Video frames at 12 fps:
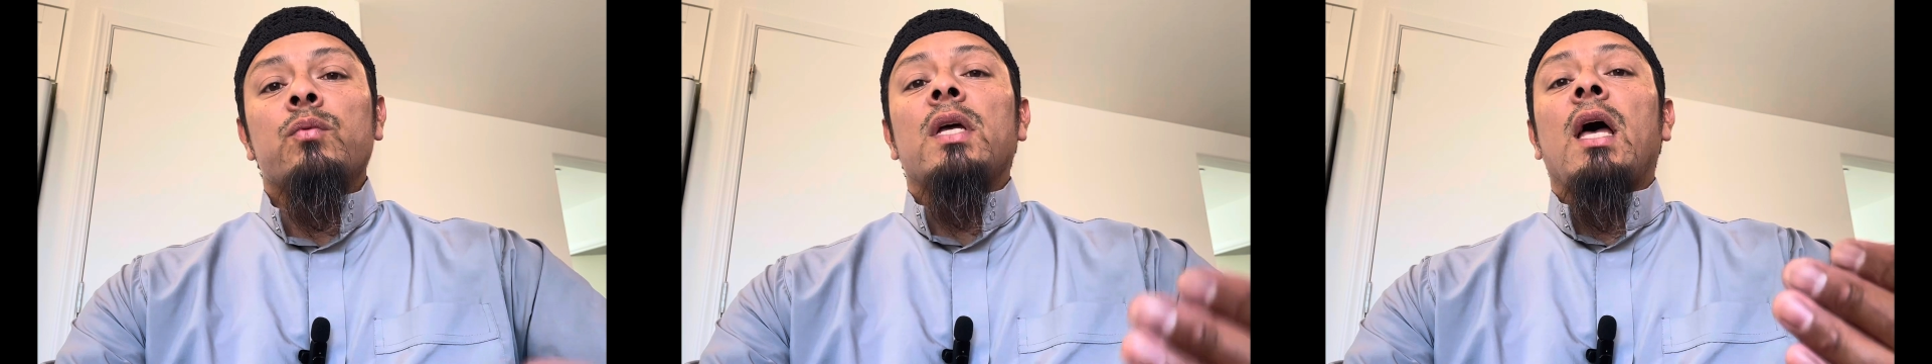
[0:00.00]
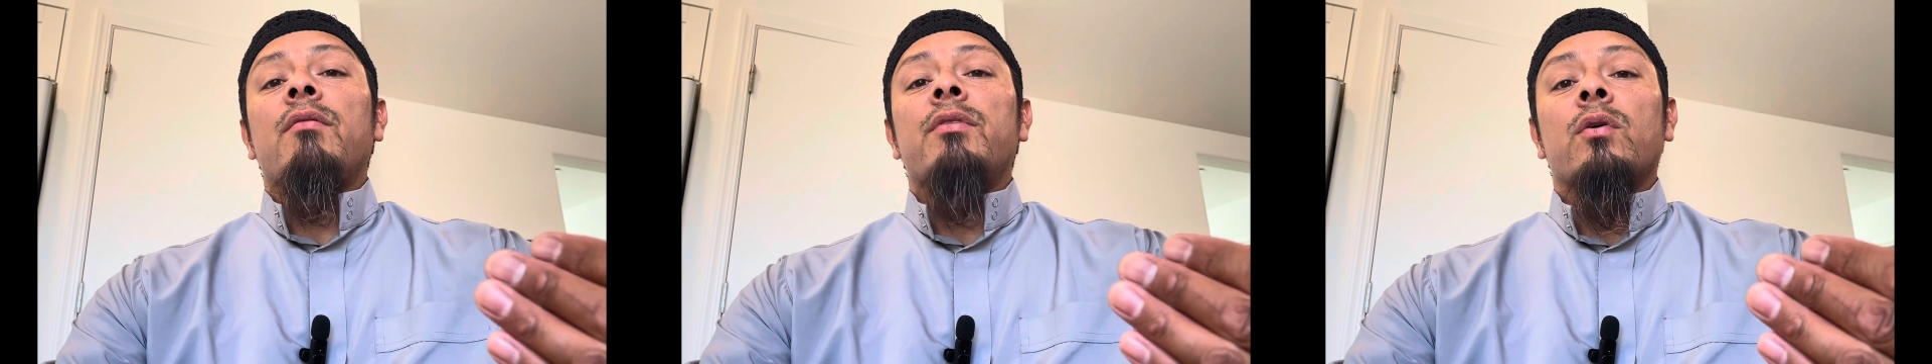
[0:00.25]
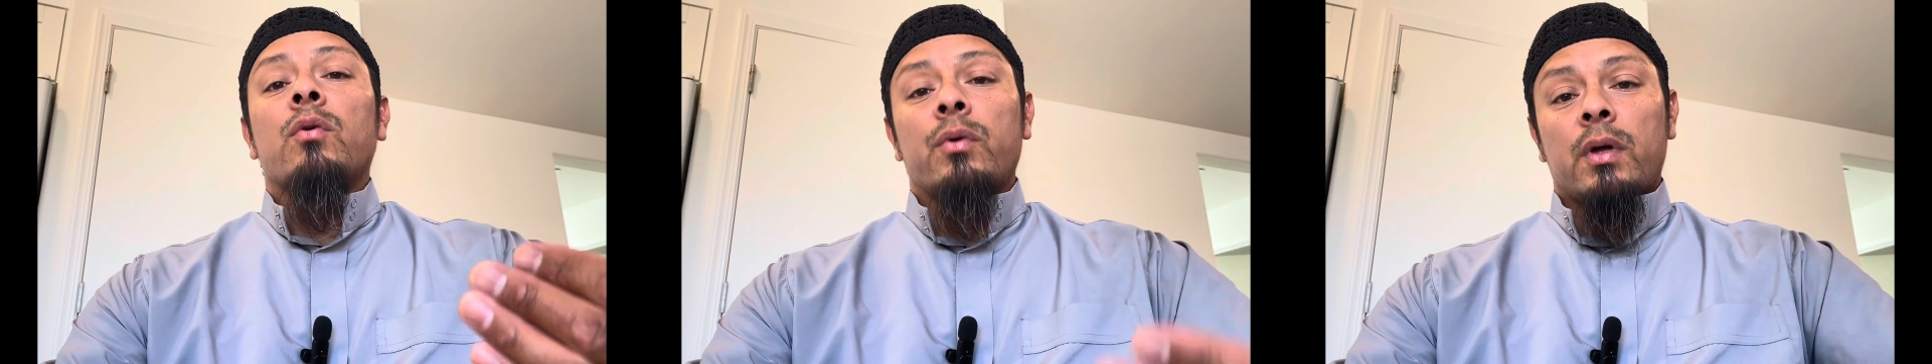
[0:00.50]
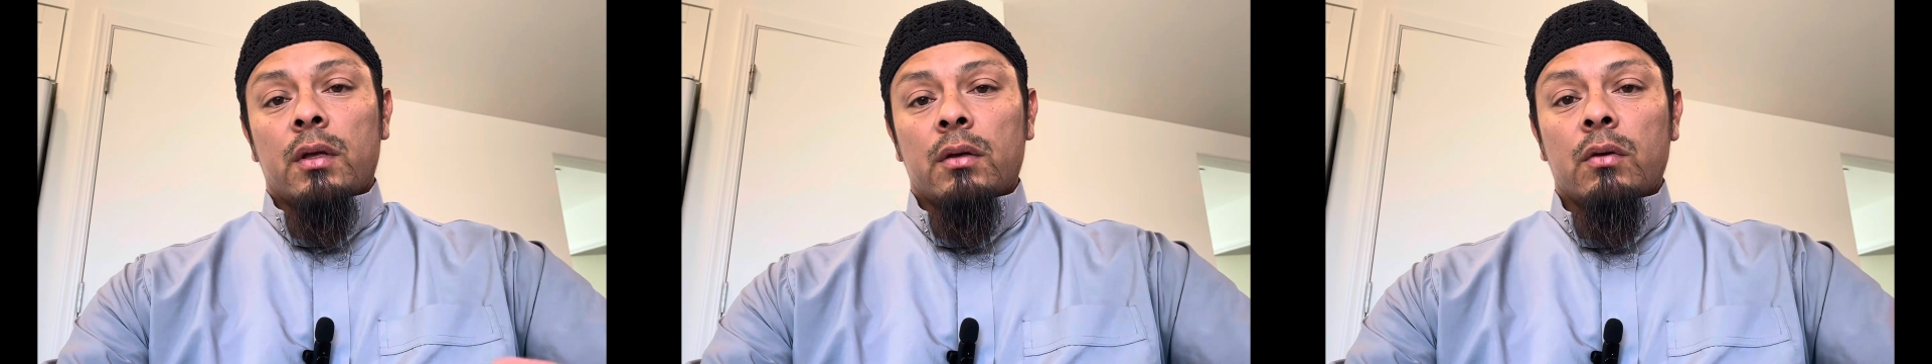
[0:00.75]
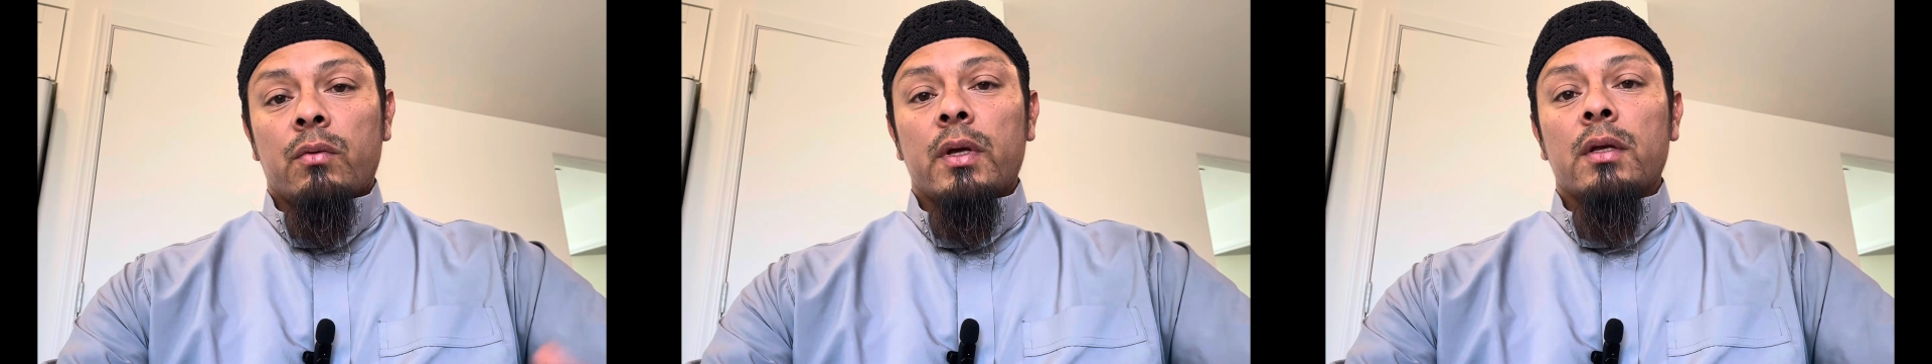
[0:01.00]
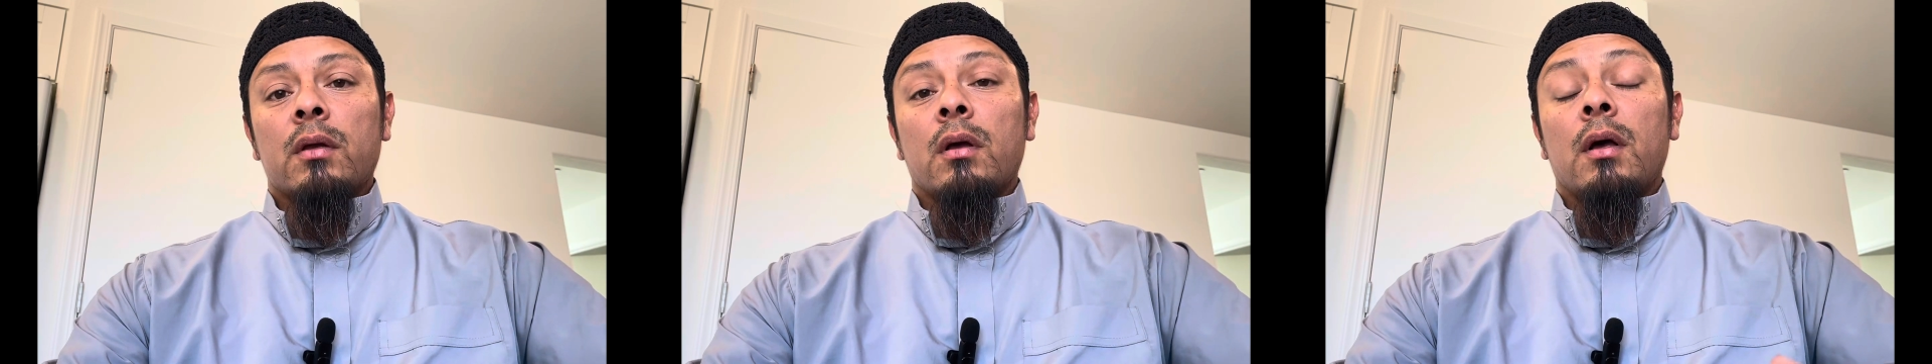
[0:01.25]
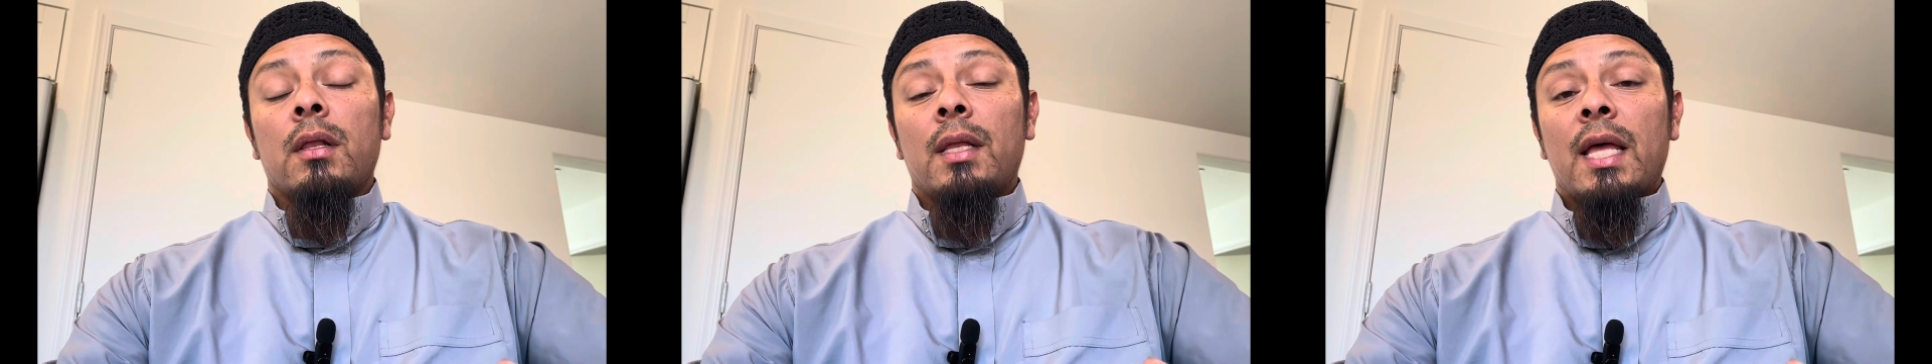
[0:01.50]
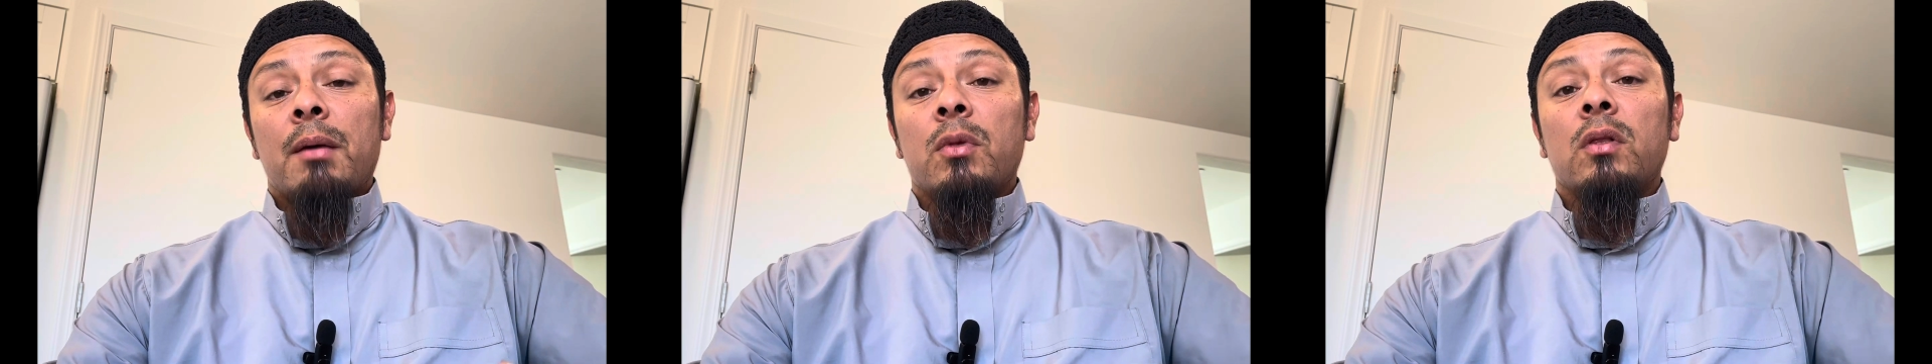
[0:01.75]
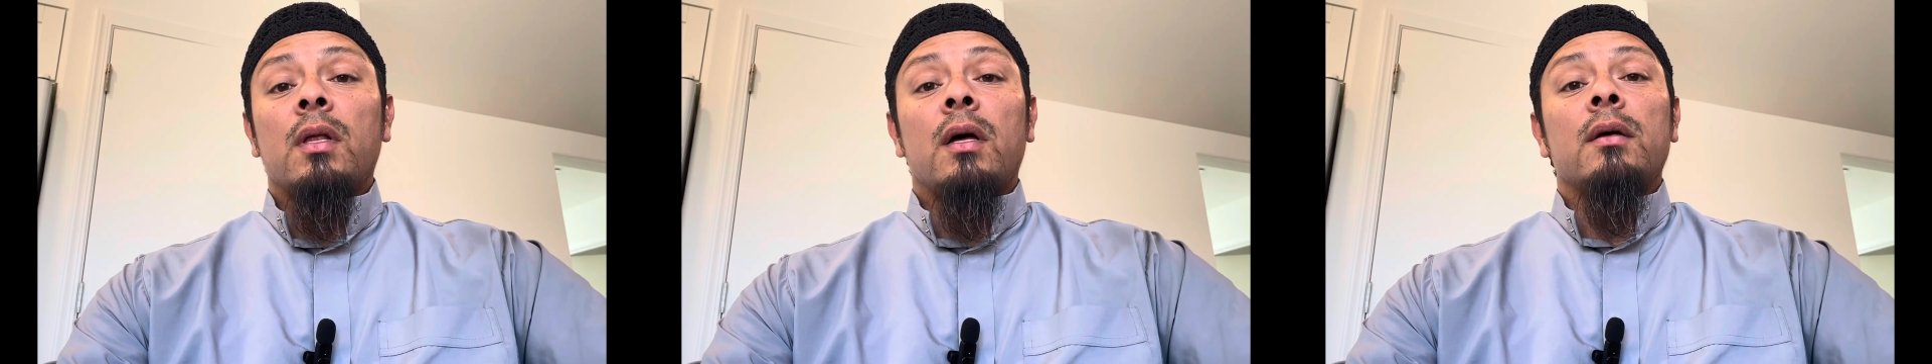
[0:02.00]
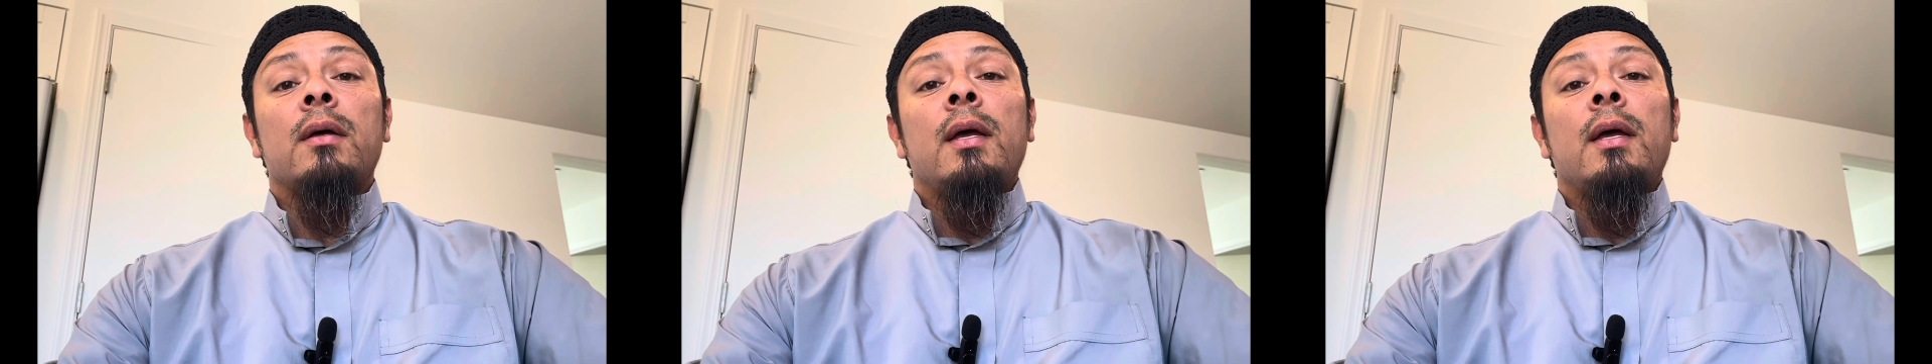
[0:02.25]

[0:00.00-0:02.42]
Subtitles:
we have the Quran, right? Kalam Allah.